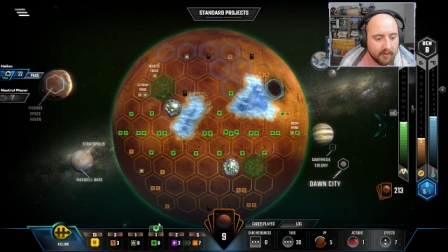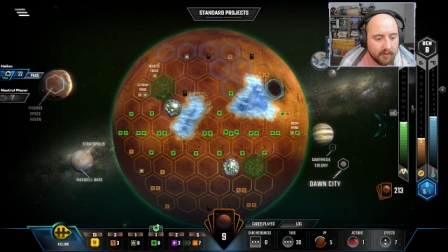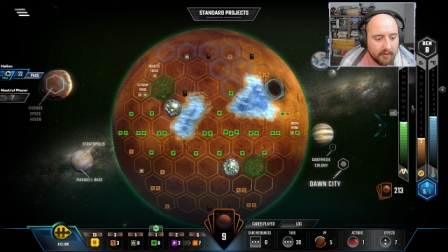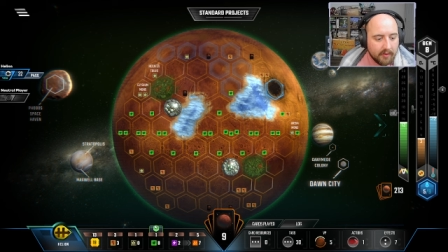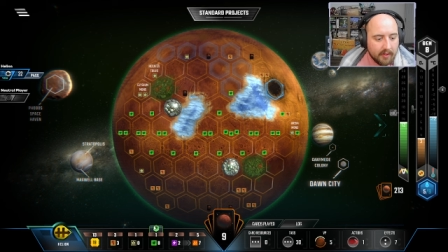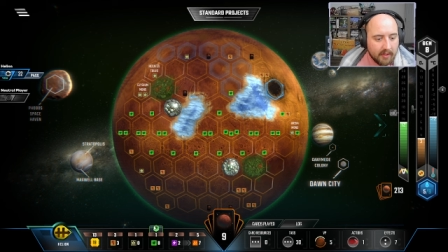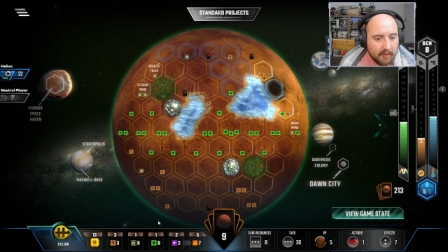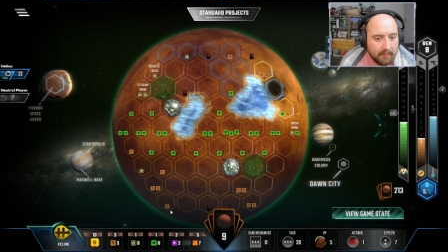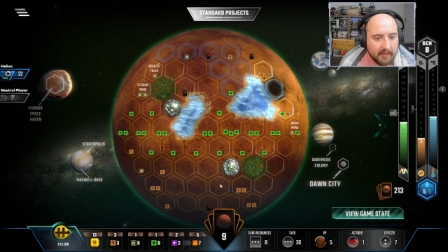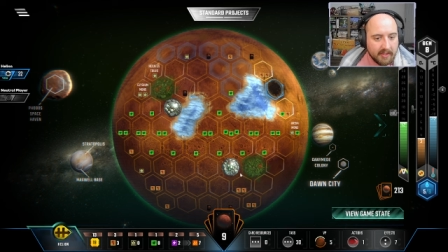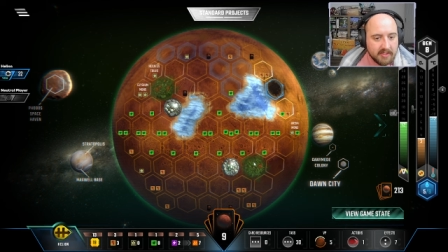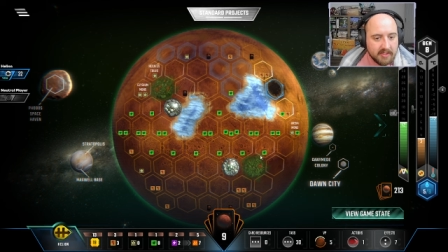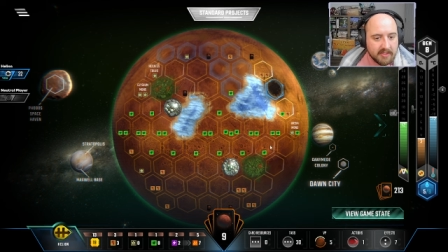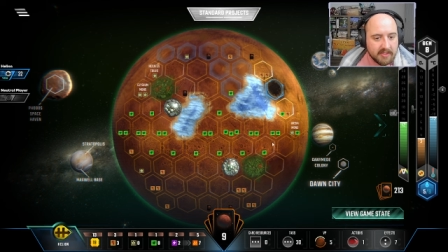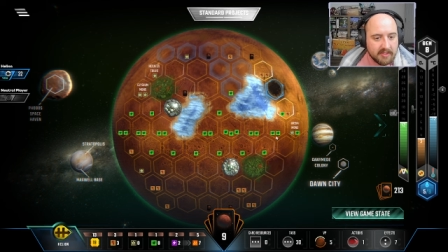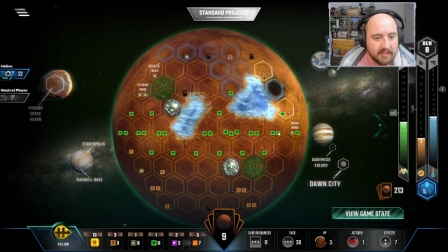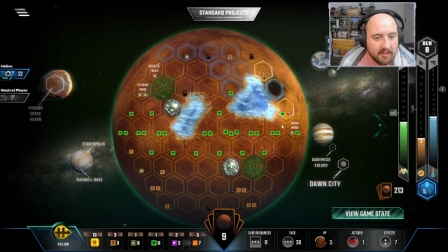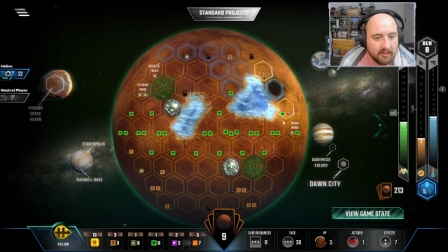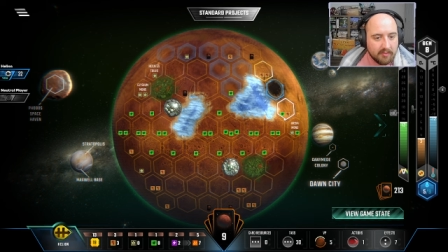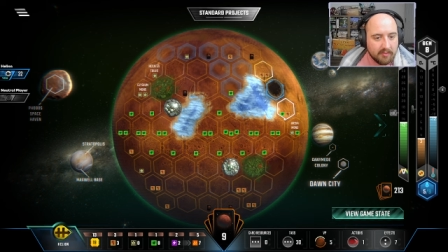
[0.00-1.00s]
It might
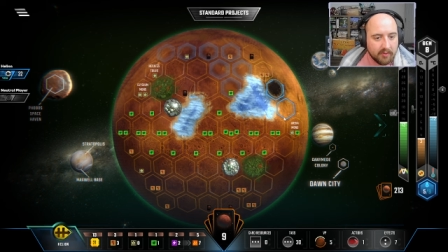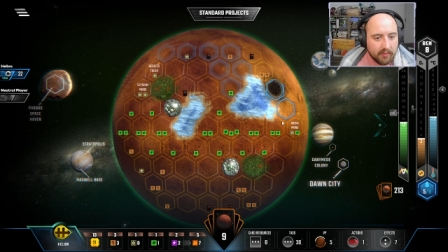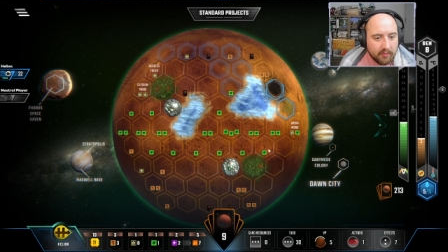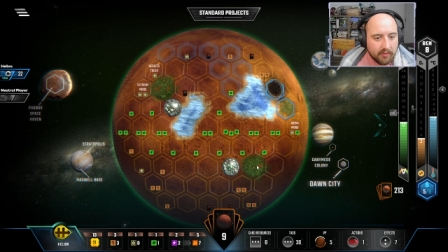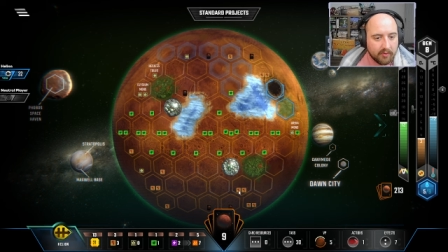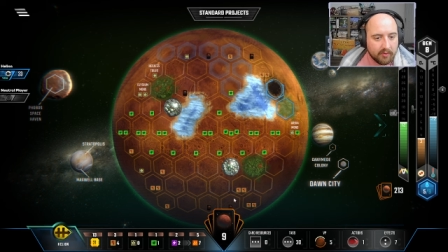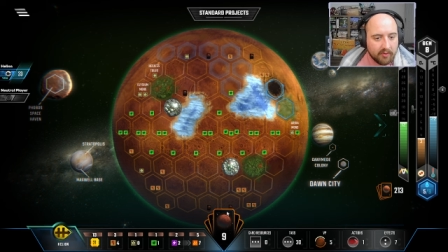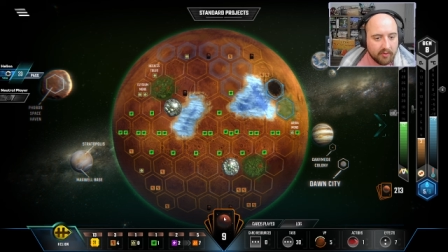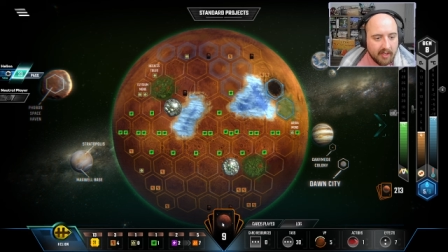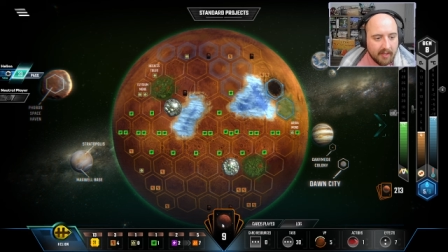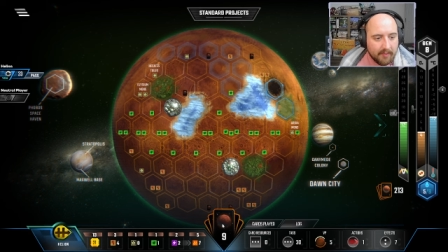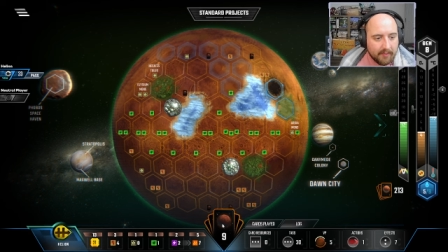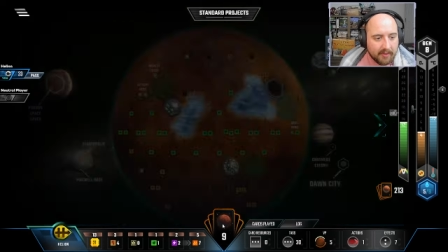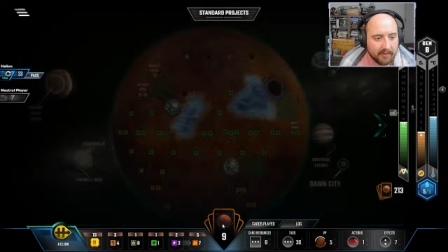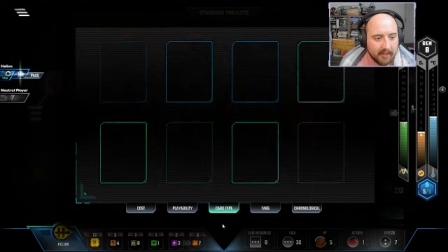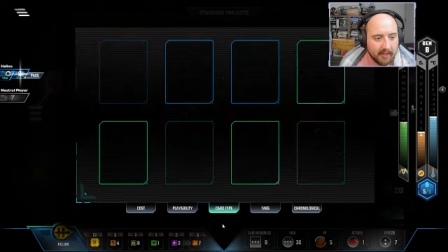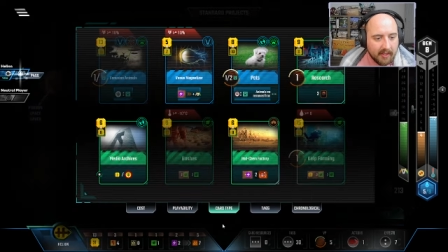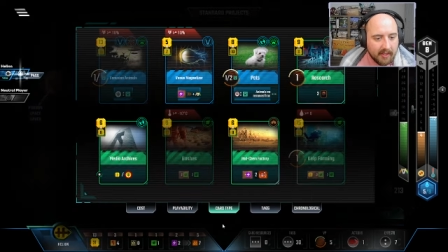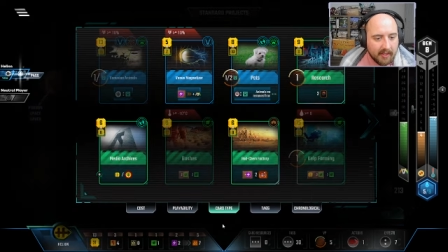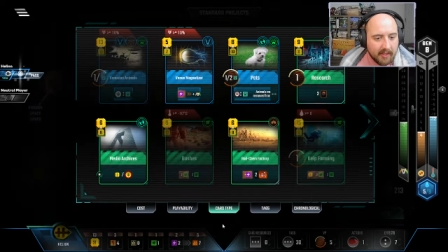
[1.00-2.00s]
still be worth grabbing
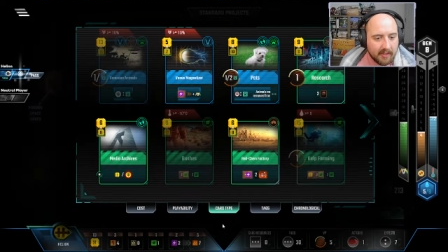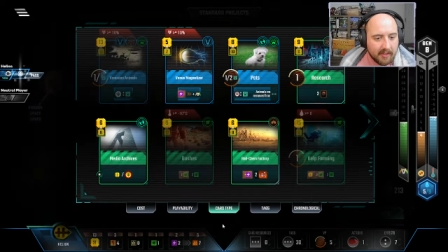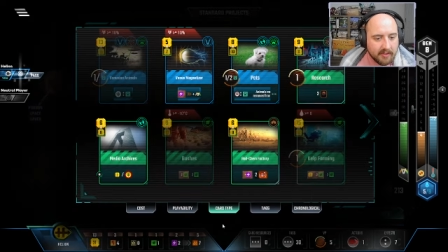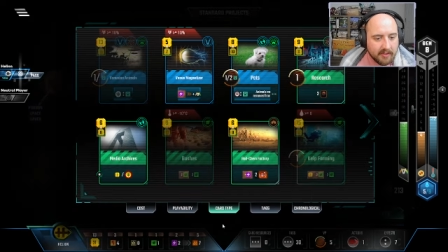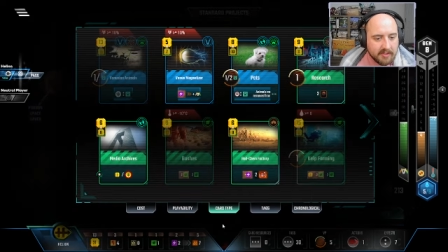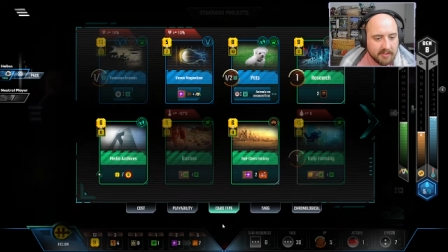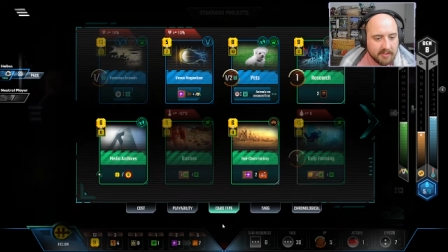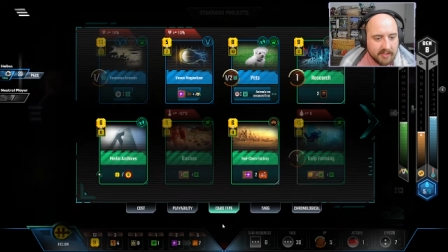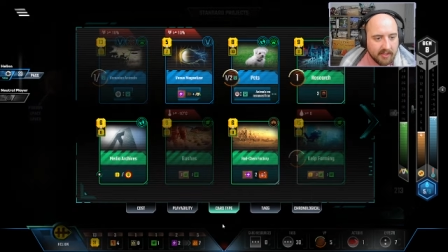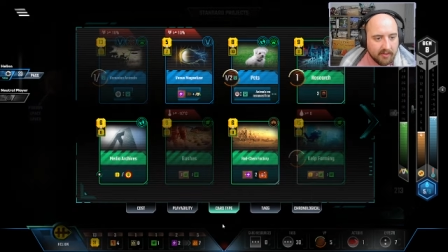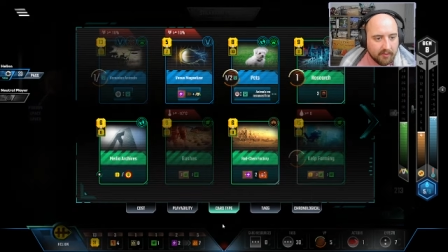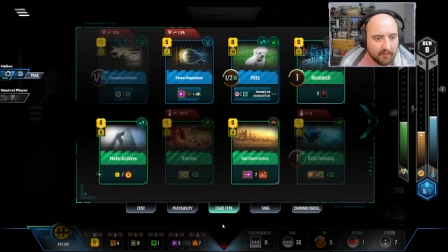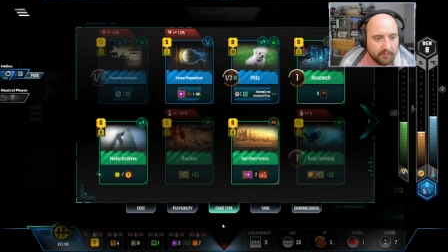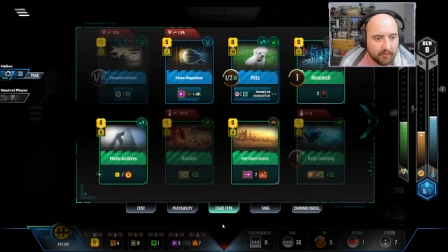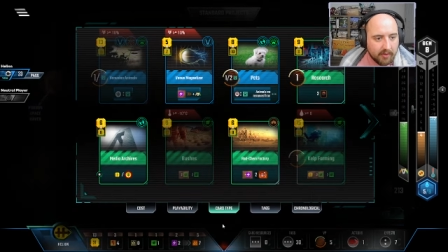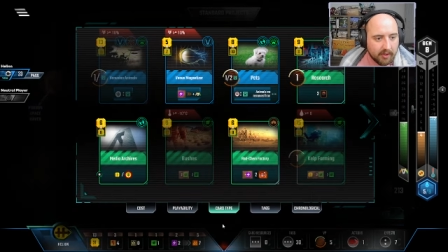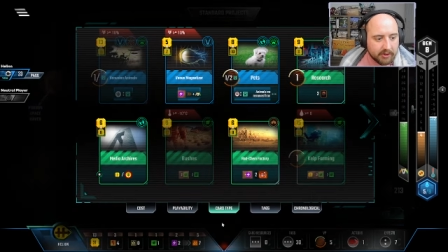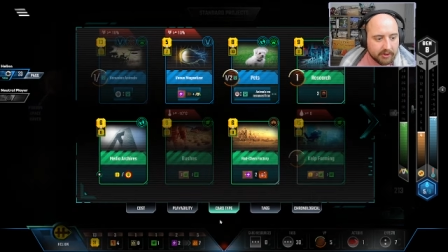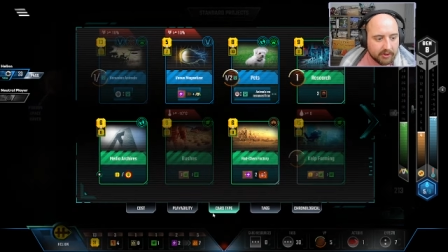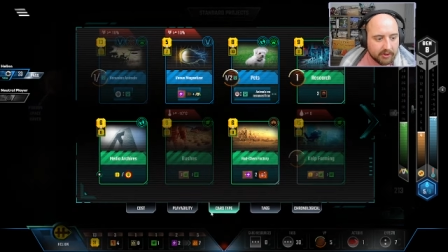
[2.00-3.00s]
a standard
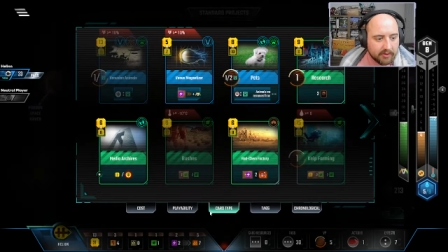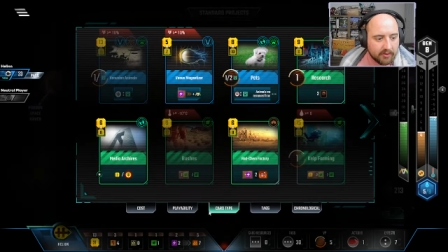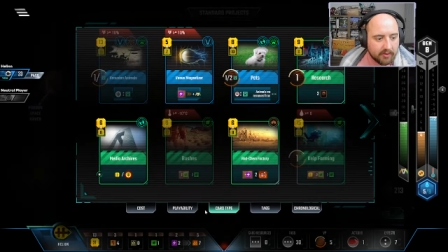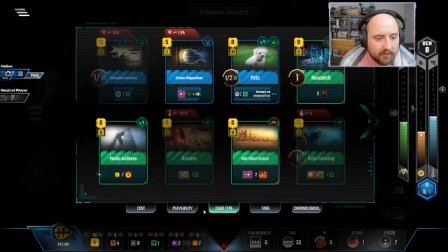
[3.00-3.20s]
project,